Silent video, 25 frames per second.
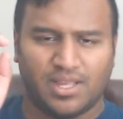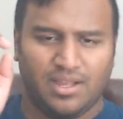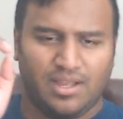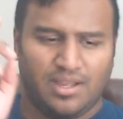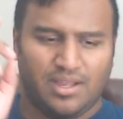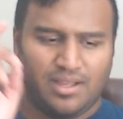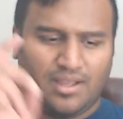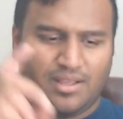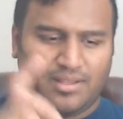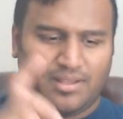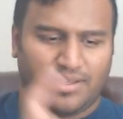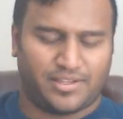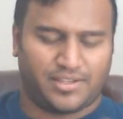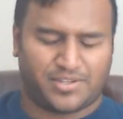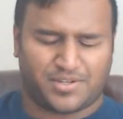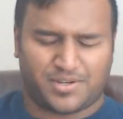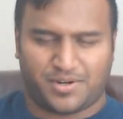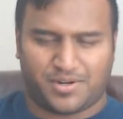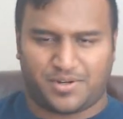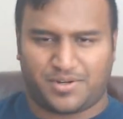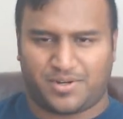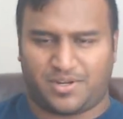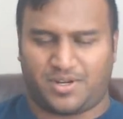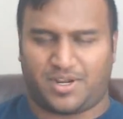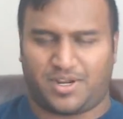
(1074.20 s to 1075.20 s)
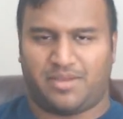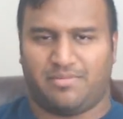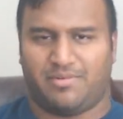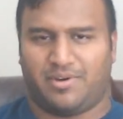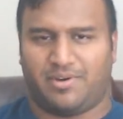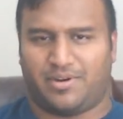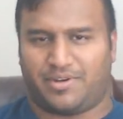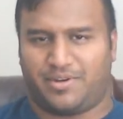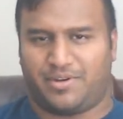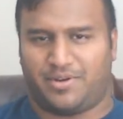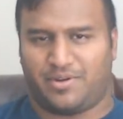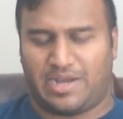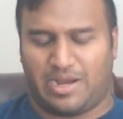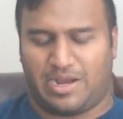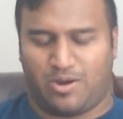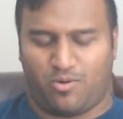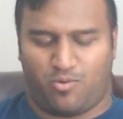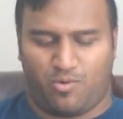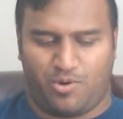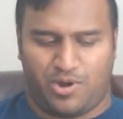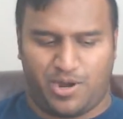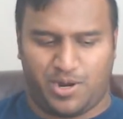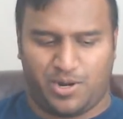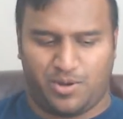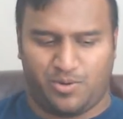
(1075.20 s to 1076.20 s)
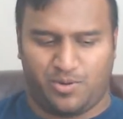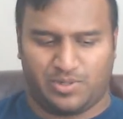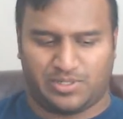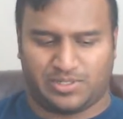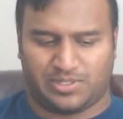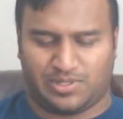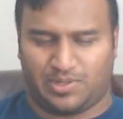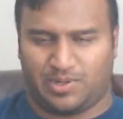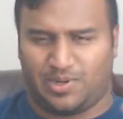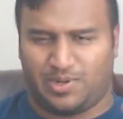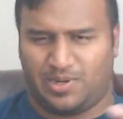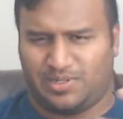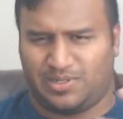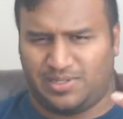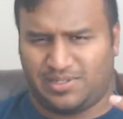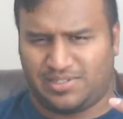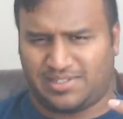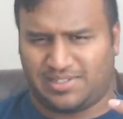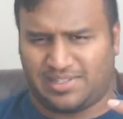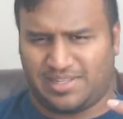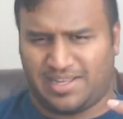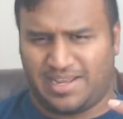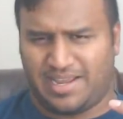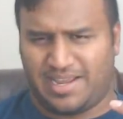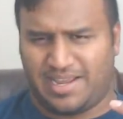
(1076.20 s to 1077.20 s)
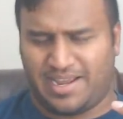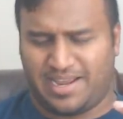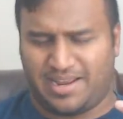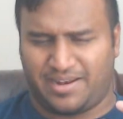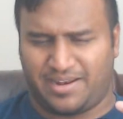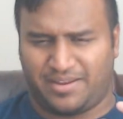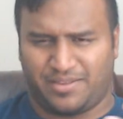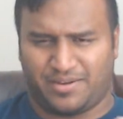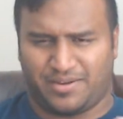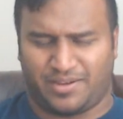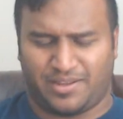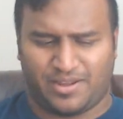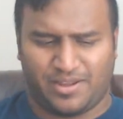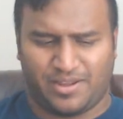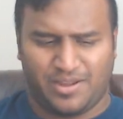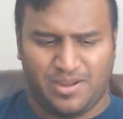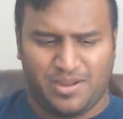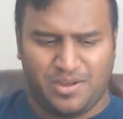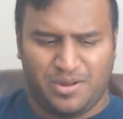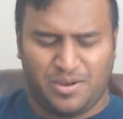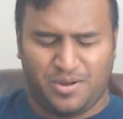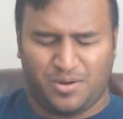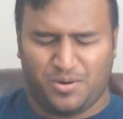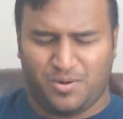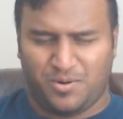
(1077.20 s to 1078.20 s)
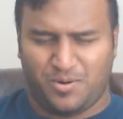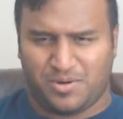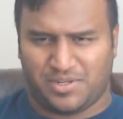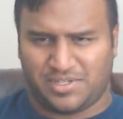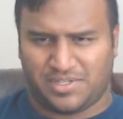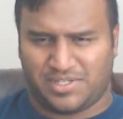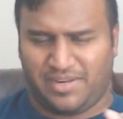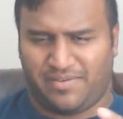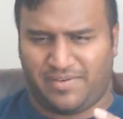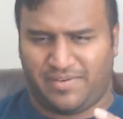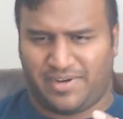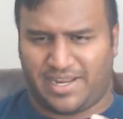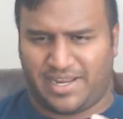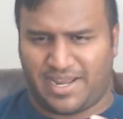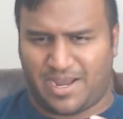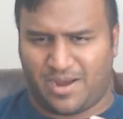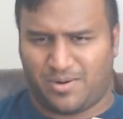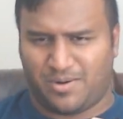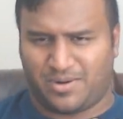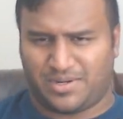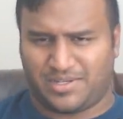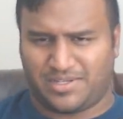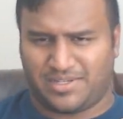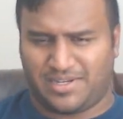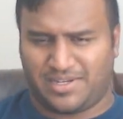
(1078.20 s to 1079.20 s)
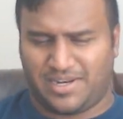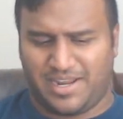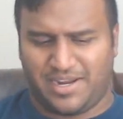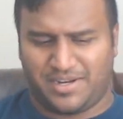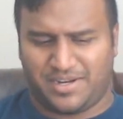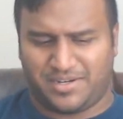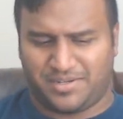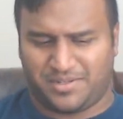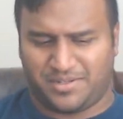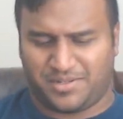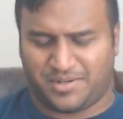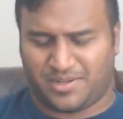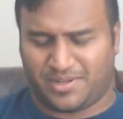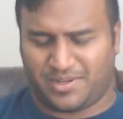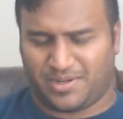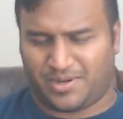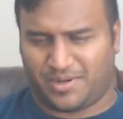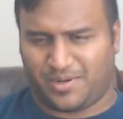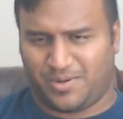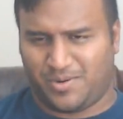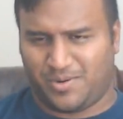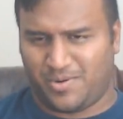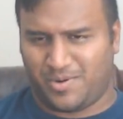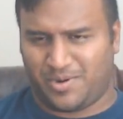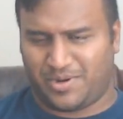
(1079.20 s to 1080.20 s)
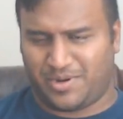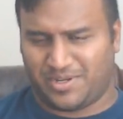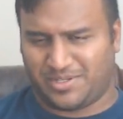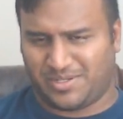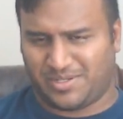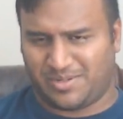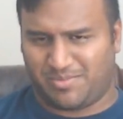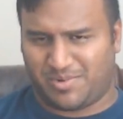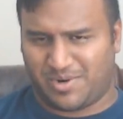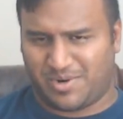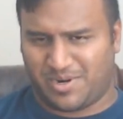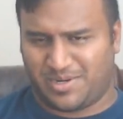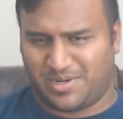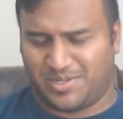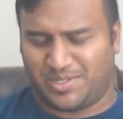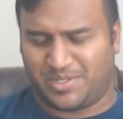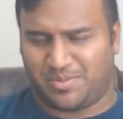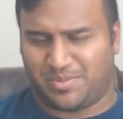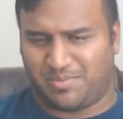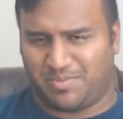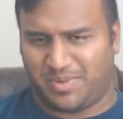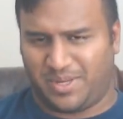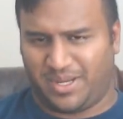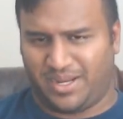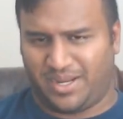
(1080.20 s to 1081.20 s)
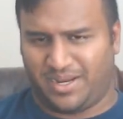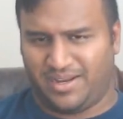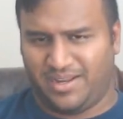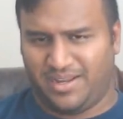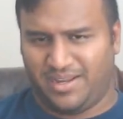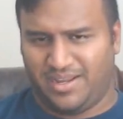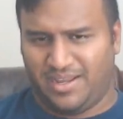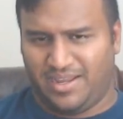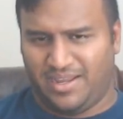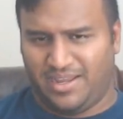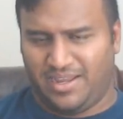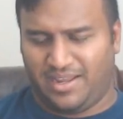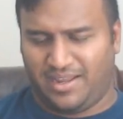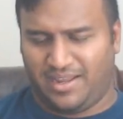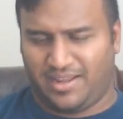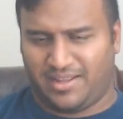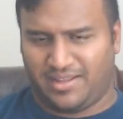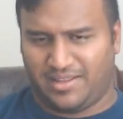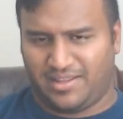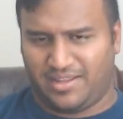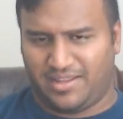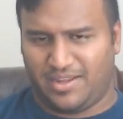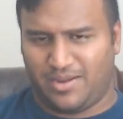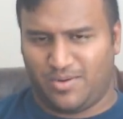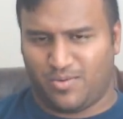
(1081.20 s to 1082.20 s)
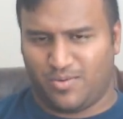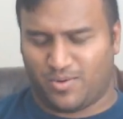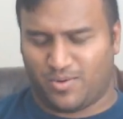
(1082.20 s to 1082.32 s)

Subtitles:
They start talking about, how Wano is a lawless land, and they're like, oh, does it even count as a nation? And they're like, oh, it doesn't participate in the world